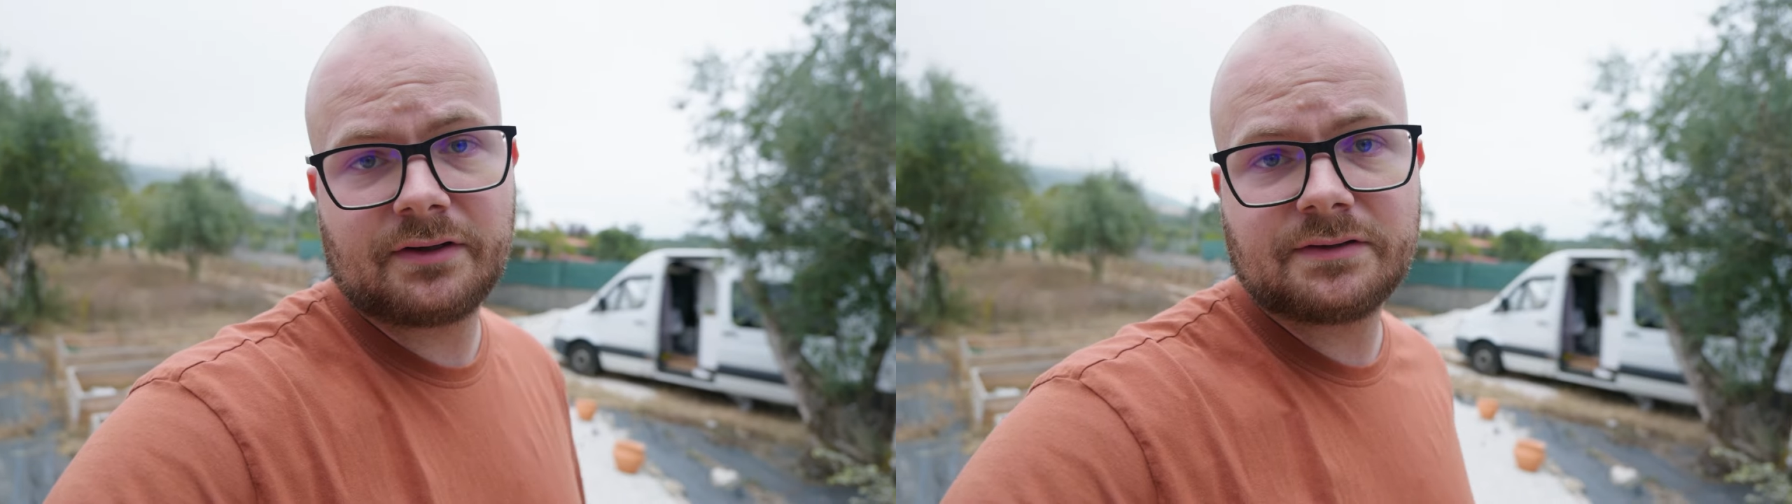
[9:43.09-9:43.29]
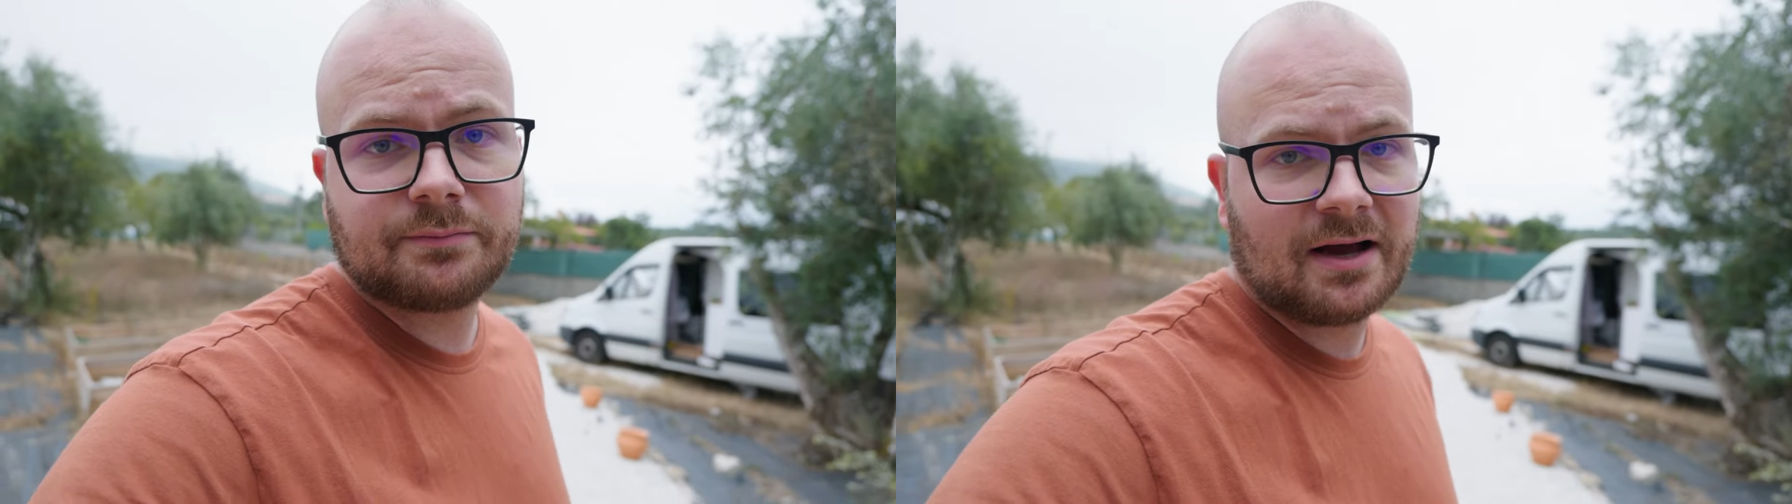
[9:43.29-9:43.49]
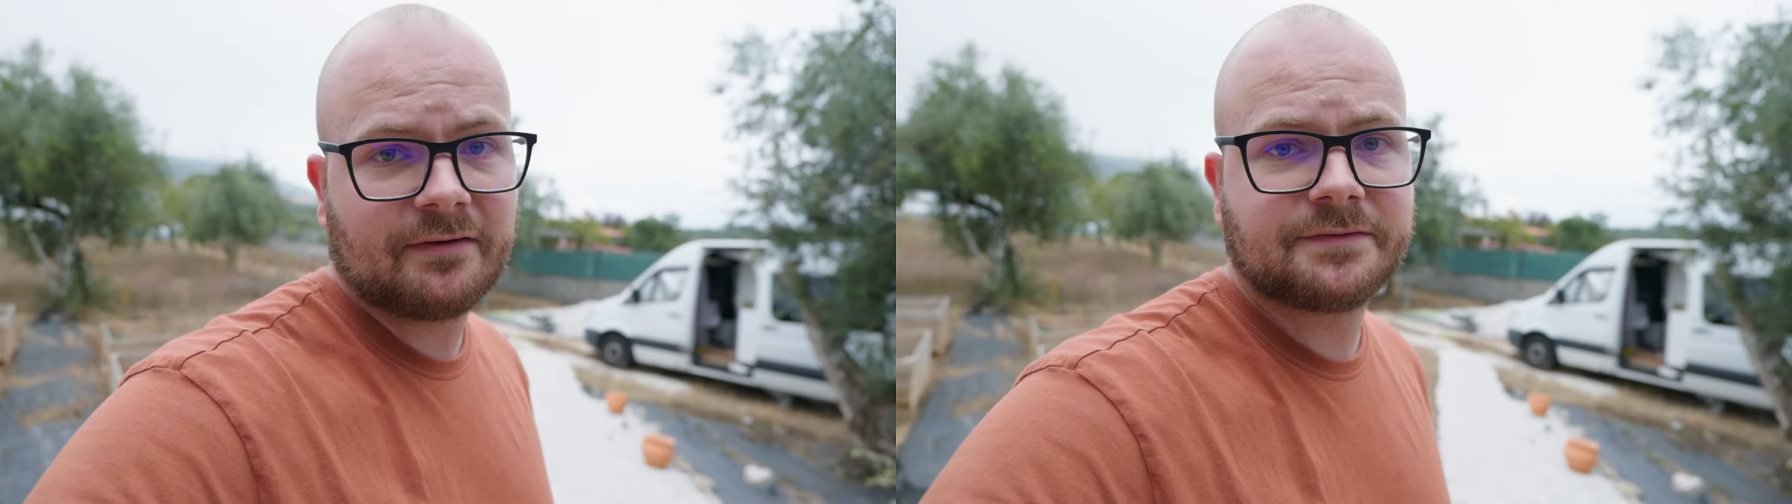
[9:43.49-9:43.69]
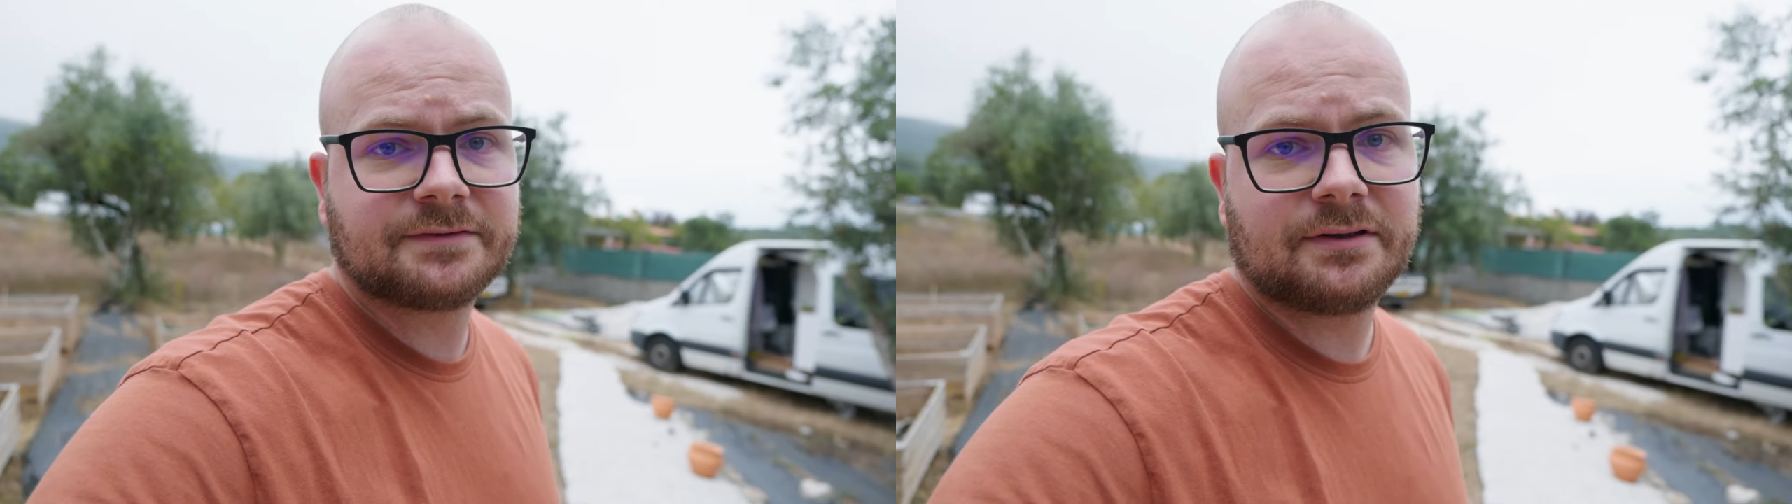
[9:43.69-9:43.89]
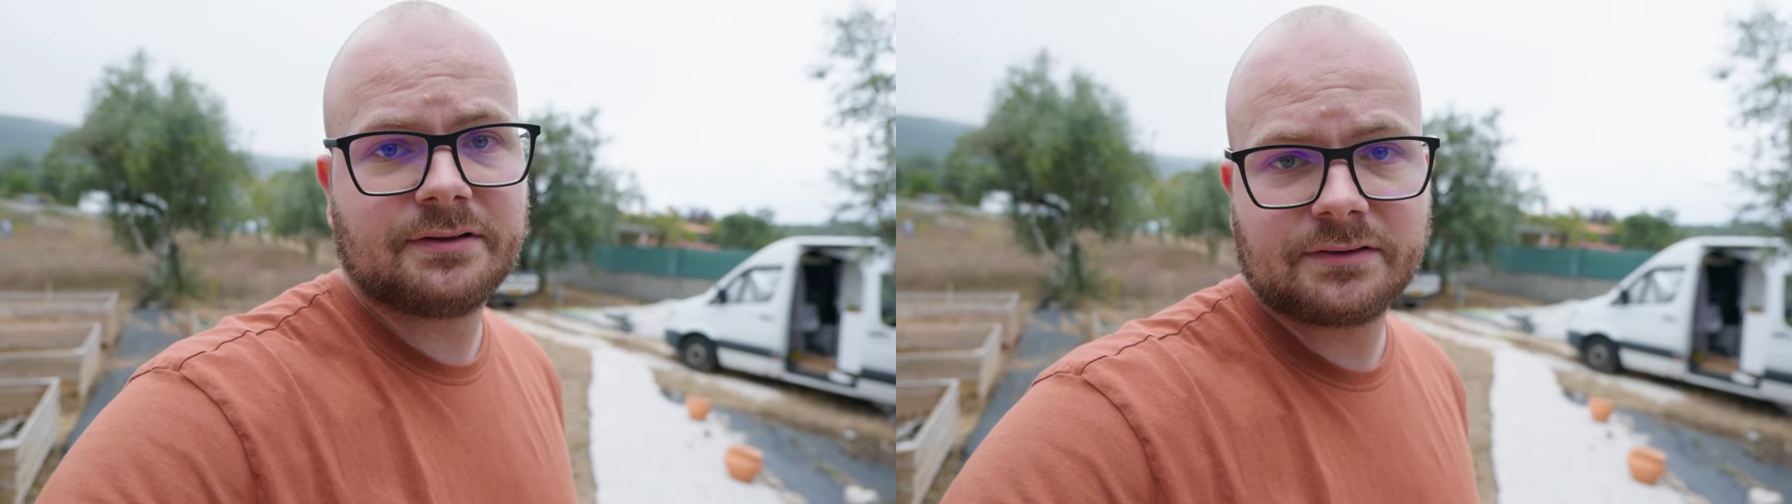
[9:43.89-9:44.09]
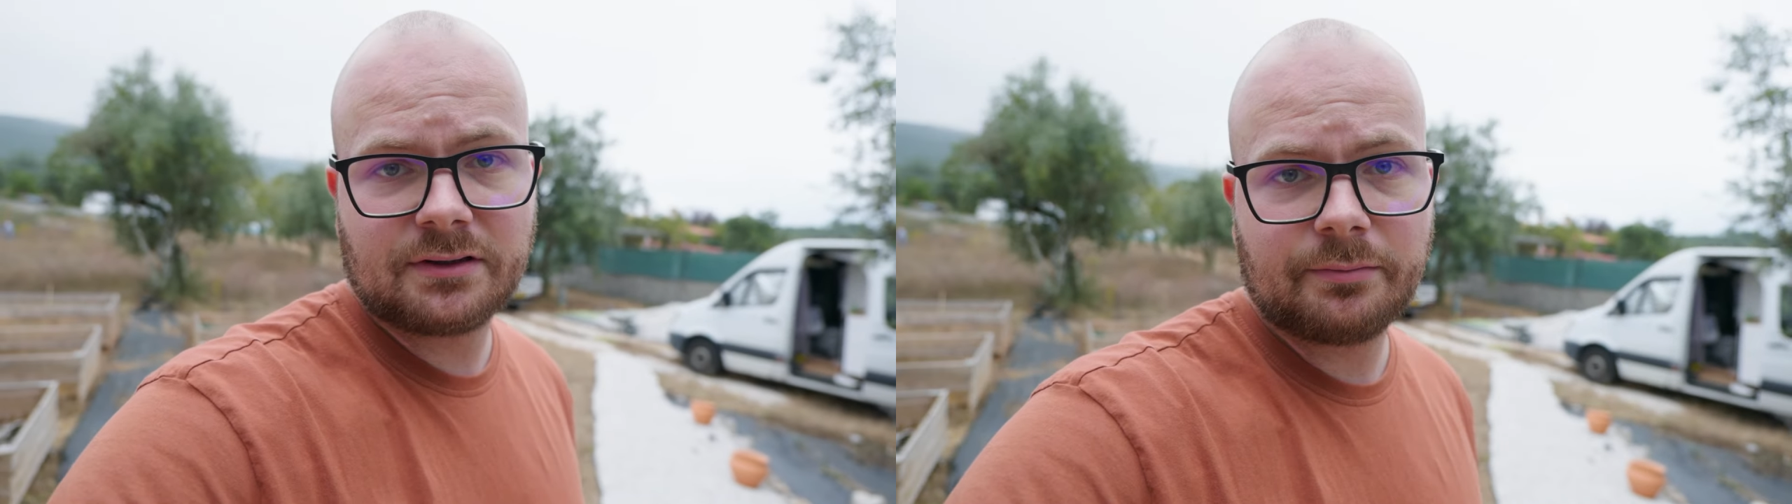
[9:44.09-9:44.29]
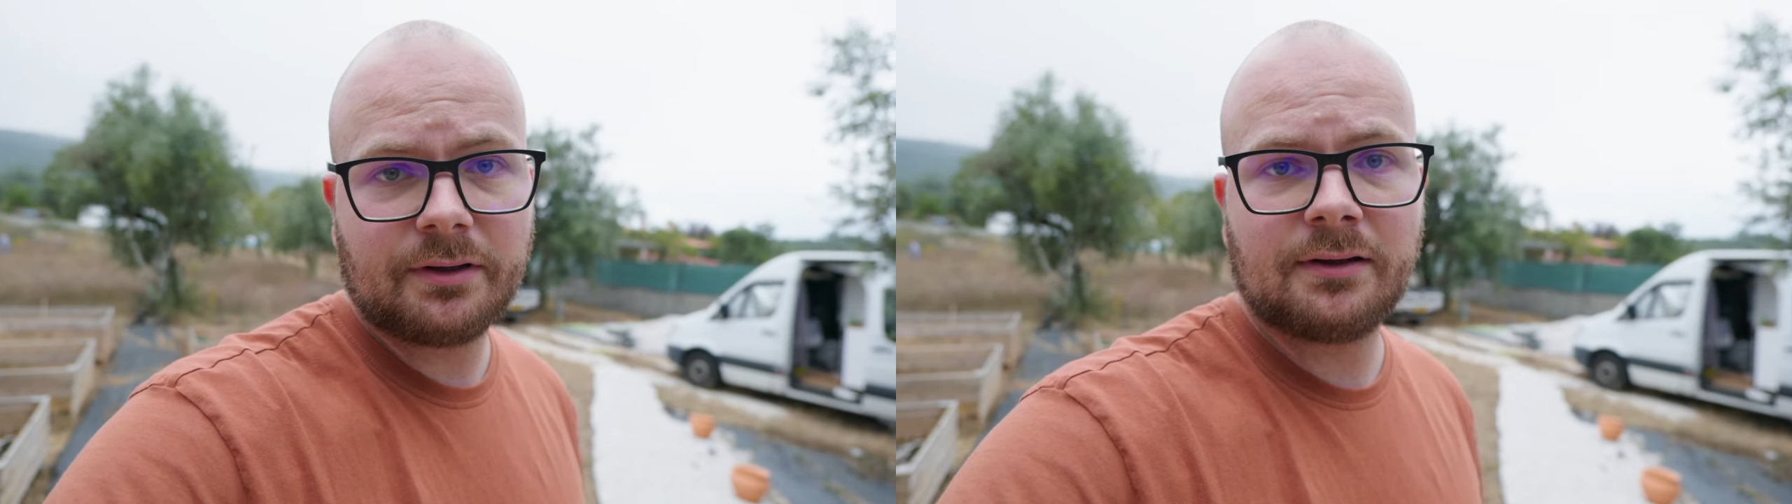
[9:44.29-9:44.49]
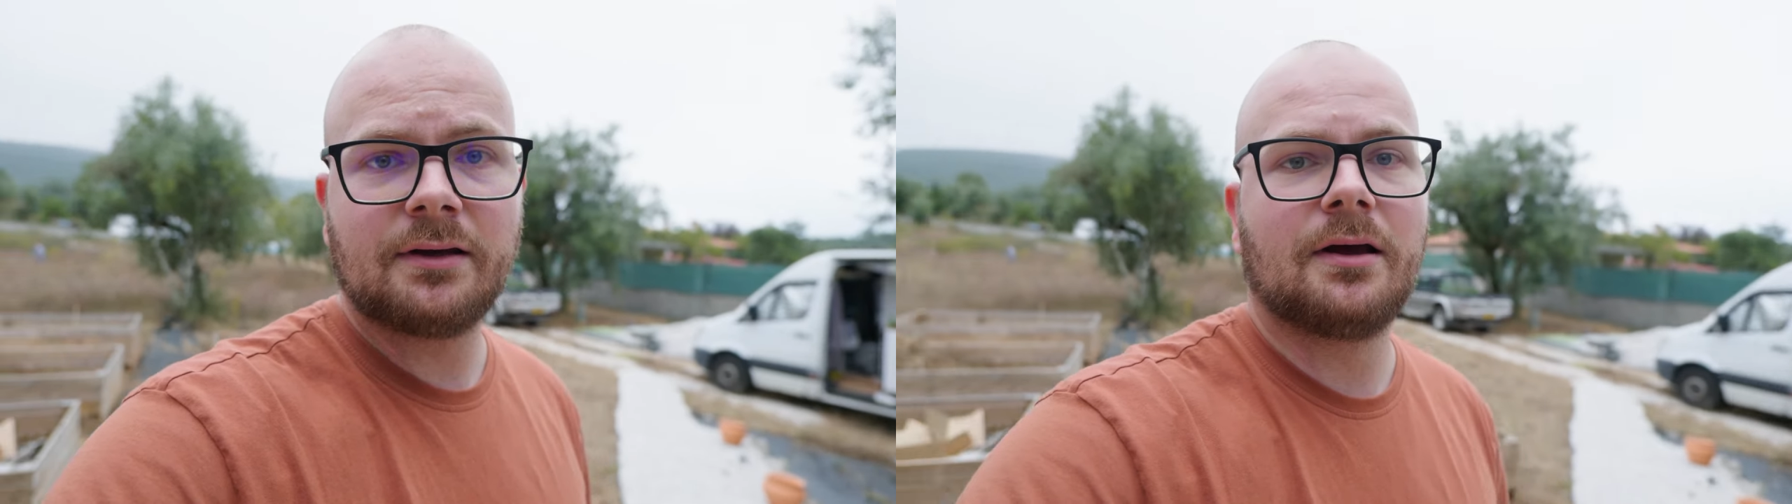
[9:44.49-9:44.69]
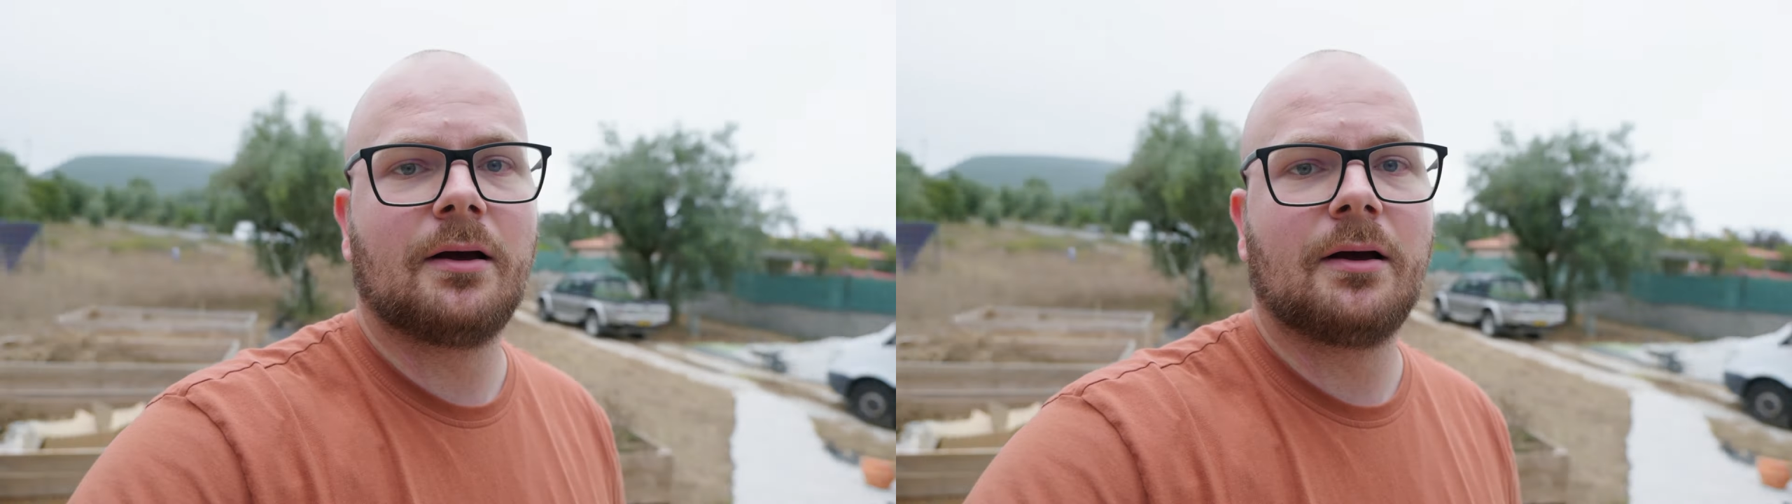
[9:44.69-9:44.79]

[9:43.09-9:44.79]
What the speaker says: these paths, and it's going to be